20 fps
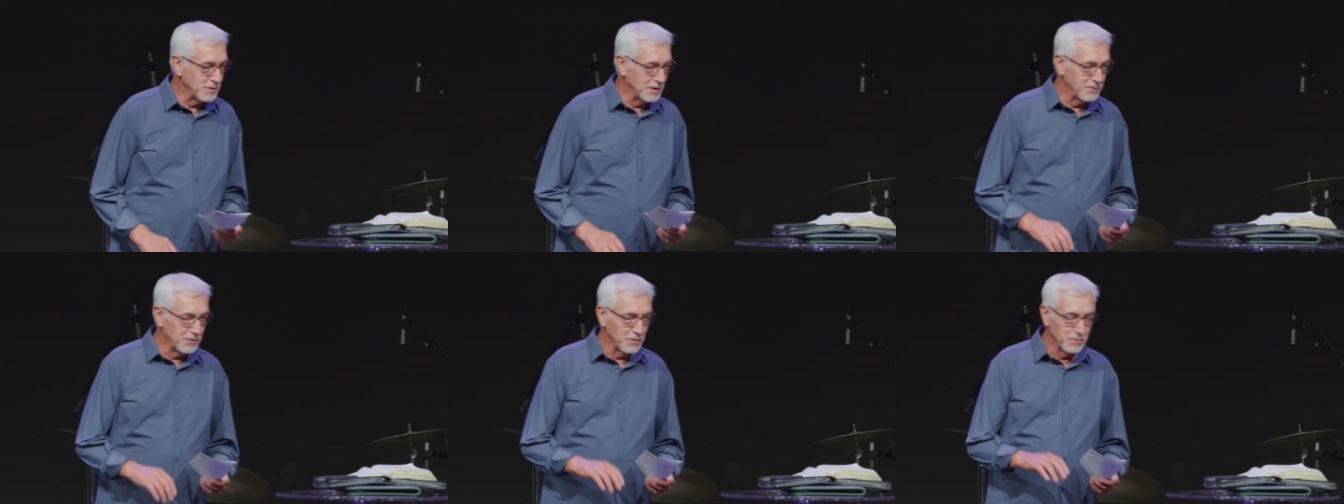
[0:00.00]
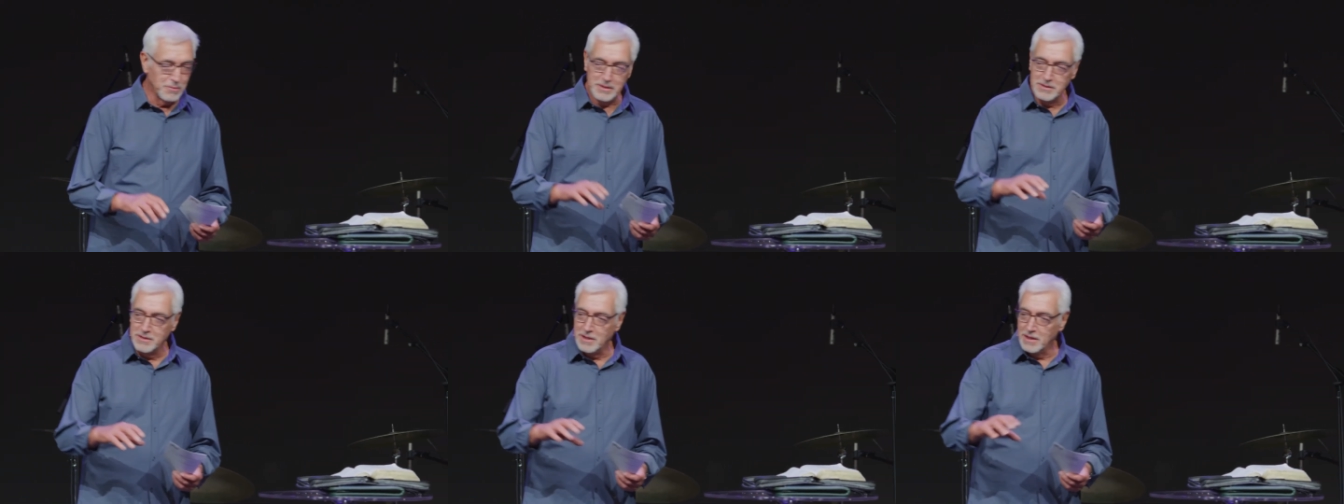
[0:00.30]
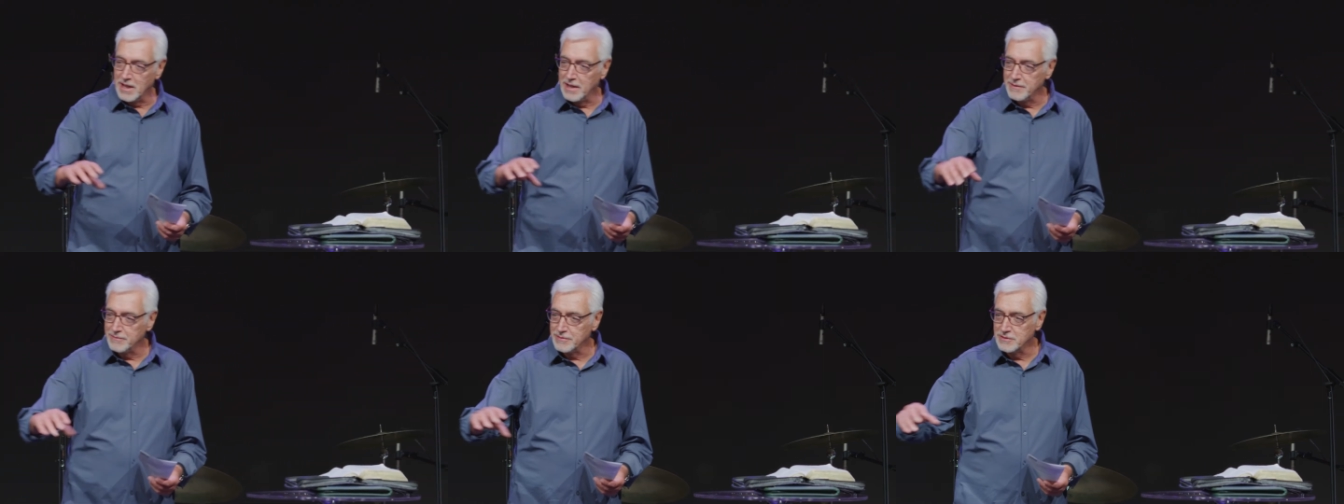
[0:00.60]
if you read the
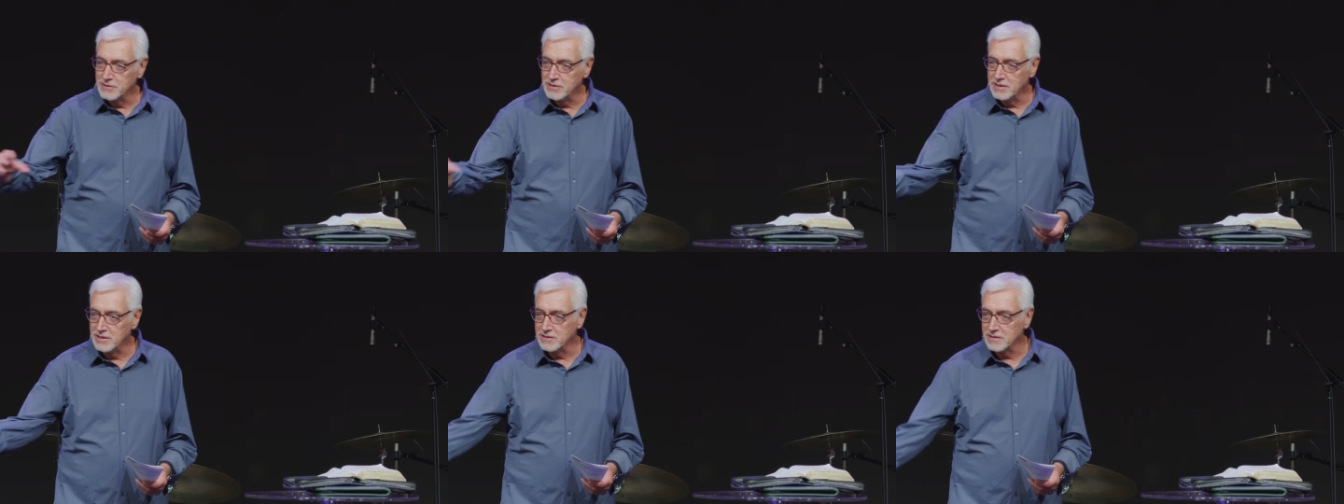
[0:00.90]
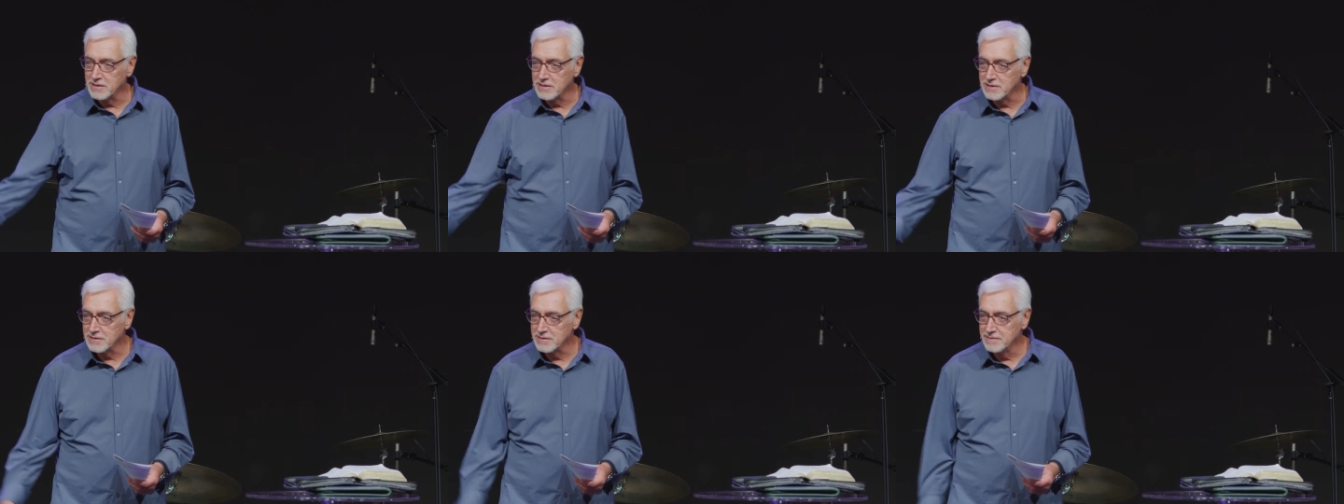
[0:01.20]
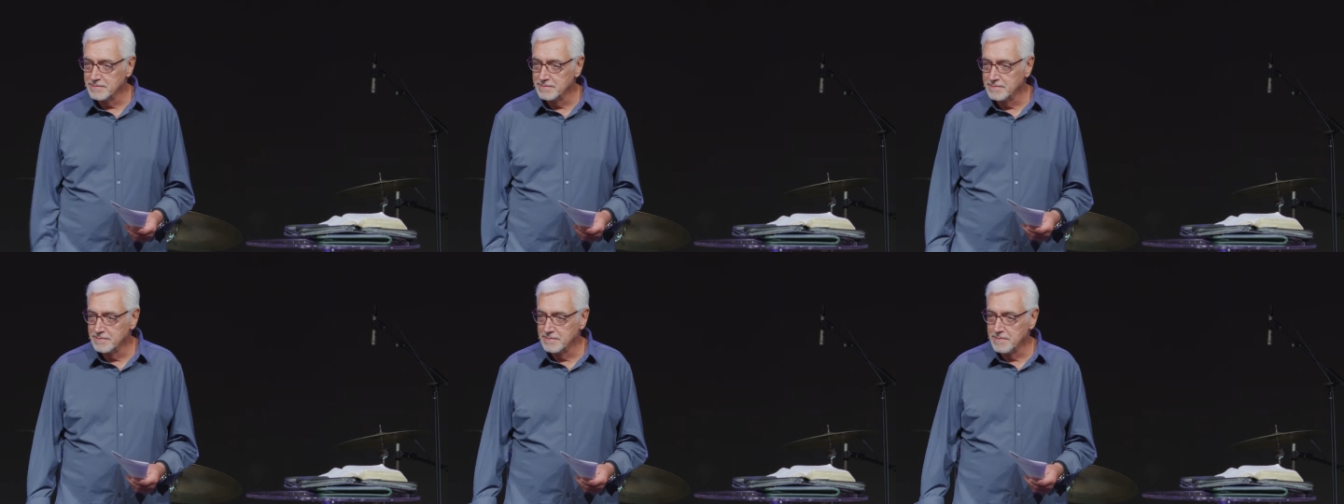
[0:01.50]
life of Jesus,
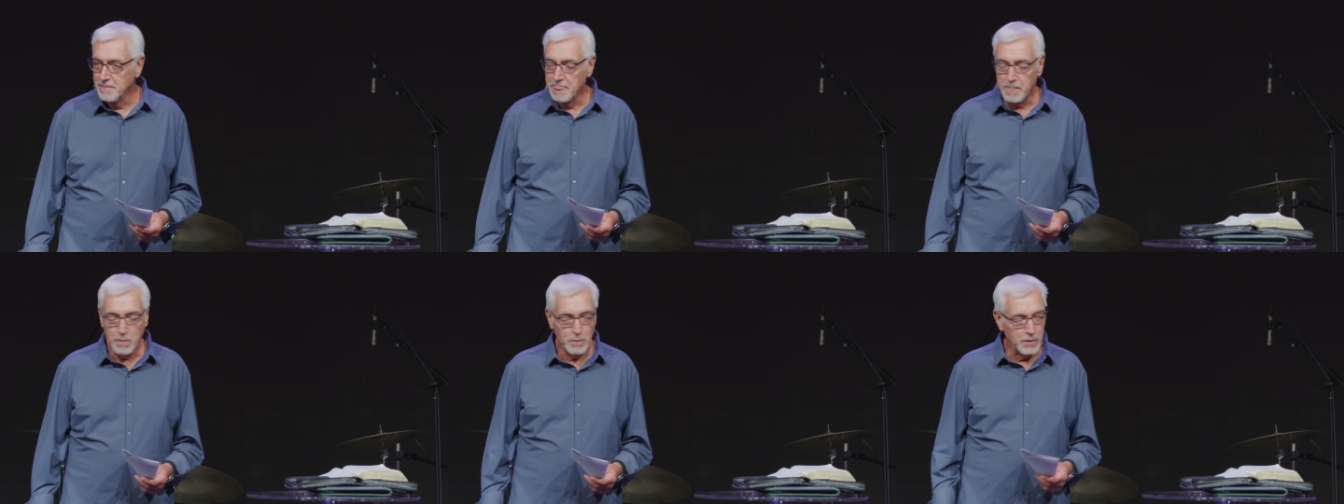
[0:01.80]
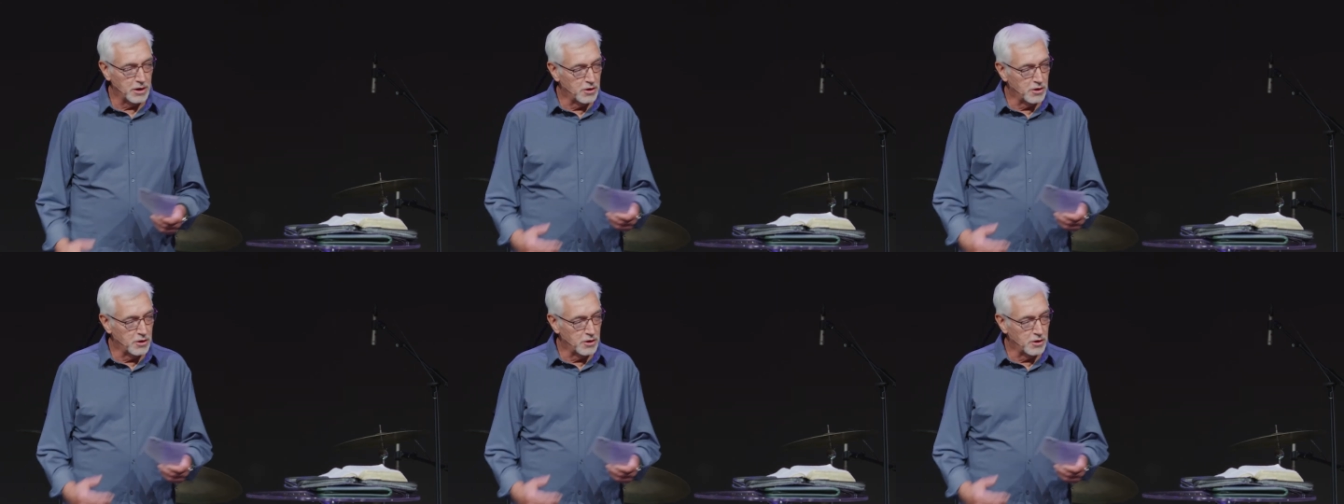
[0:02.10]
when